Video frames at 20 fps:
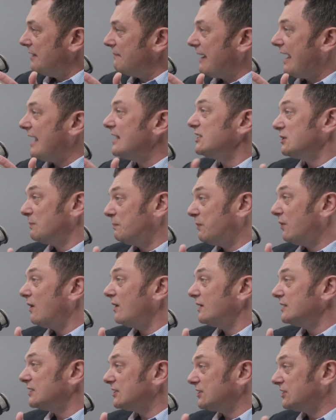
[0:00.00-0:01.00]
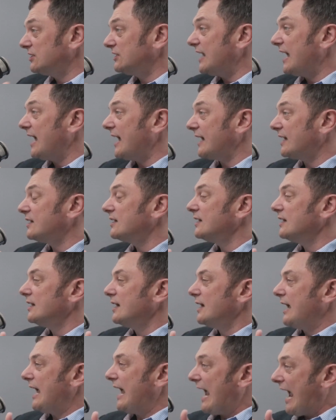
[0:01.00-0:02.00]
enterprise stack,
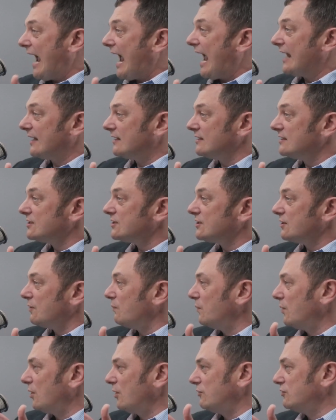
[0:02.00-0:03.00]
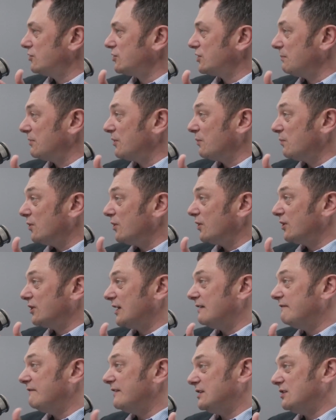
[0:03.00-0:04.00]
and some of the work
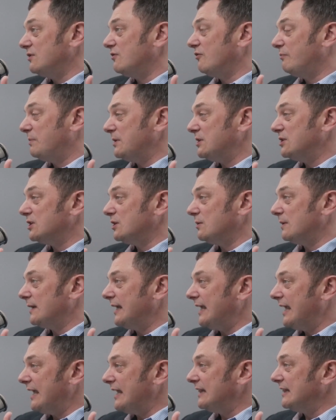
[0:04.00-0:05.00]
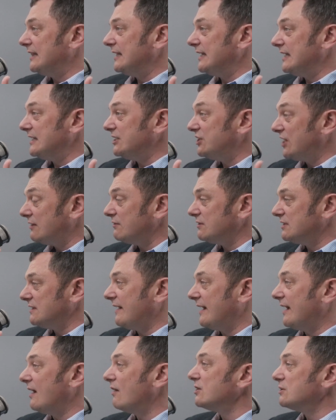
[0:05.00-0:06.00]
that NVIDIA have been doing in the generative
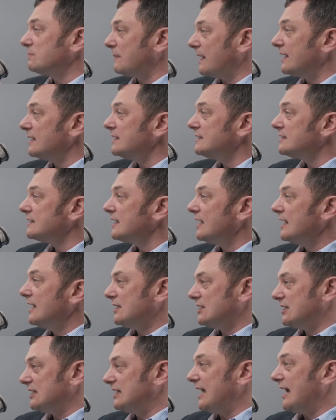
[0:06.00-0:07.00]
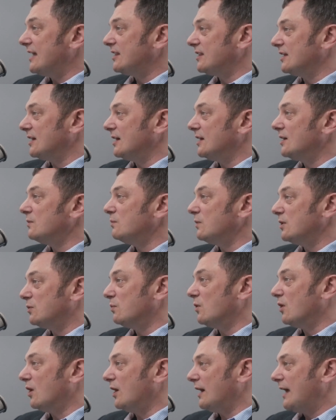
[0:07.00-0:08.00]
AI space, together with
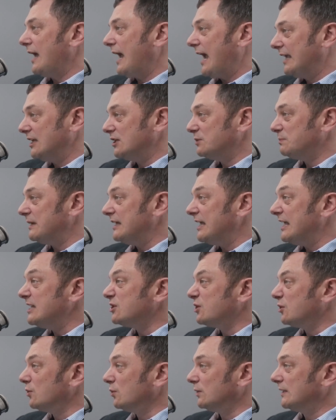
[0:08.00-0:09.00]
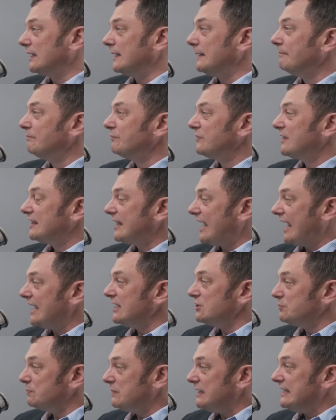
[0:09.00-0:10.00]
what HPE is calling the
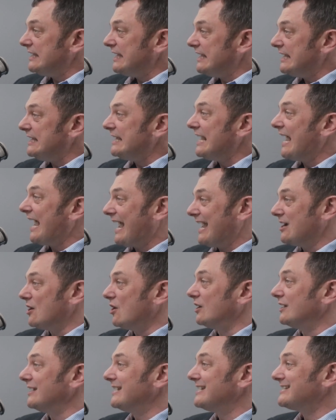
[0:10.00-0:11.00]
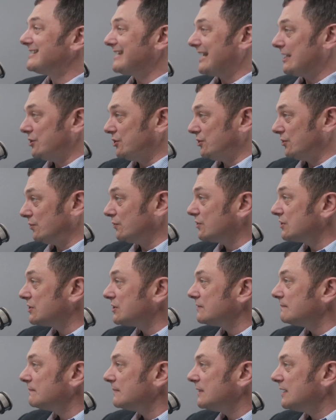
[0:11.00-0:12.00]
HPE AI Essentials.